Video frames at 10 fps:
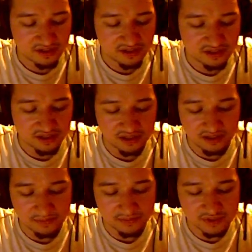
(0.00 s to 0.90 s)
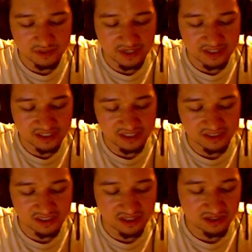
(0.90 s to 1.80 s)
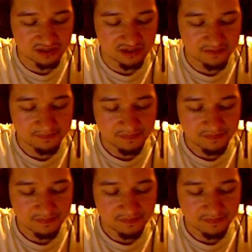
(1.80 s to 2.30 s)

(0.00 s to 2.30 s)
some 19s there.